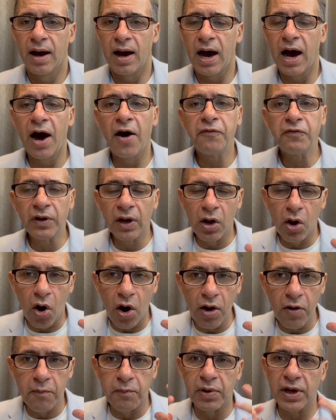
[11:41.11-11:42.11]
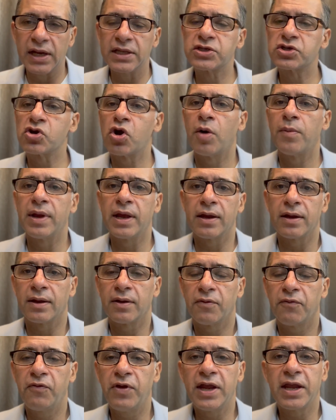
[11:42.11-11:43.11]
After a lot of brainstorming,
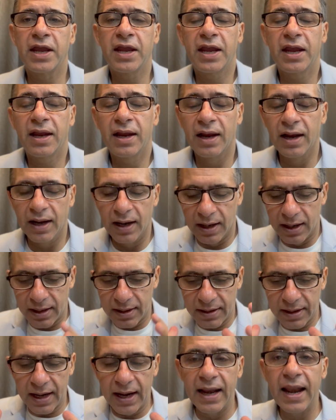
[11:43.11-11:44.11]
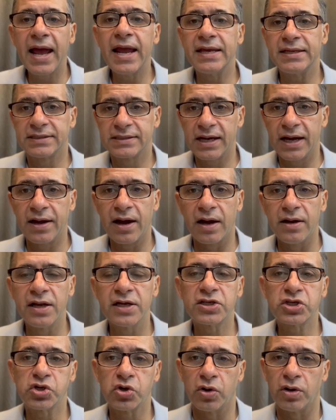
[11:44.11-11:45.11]
we realized and
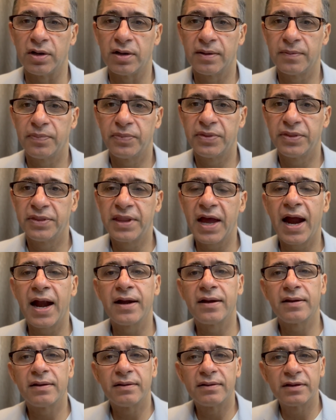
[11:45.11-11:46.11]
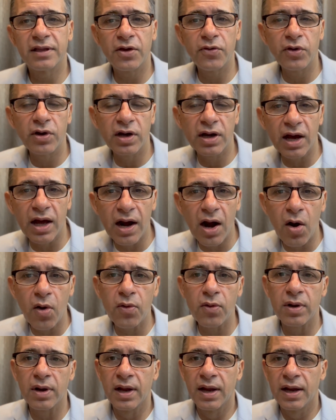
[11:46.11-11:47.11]
understood that there were
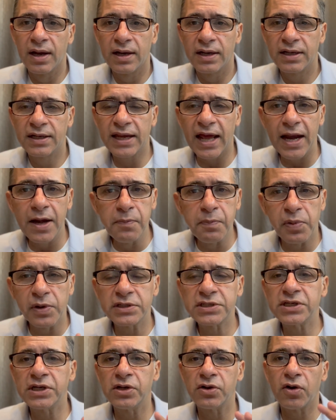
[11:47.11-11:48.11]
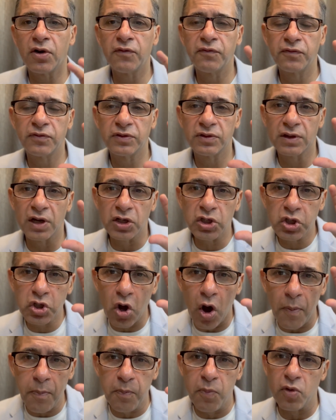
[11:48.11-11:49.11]
around 10% of the
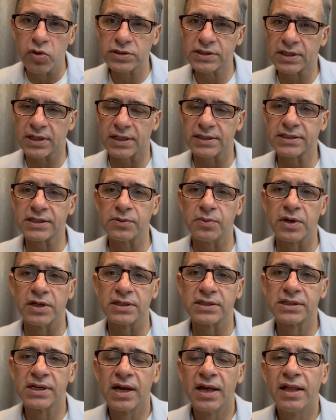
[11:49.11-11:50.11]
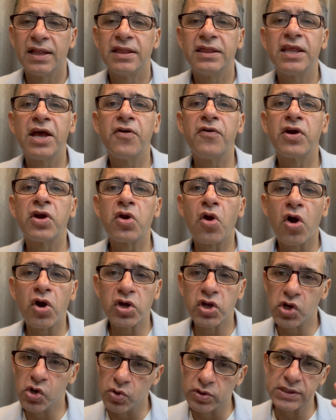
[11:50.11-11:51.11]
topmost customers, they were not
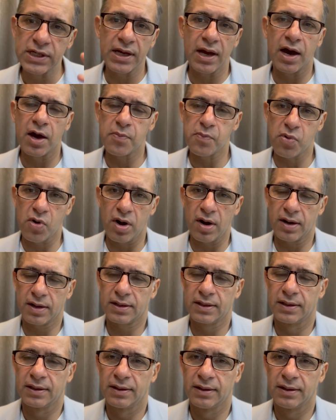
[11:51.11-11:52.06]
using our product.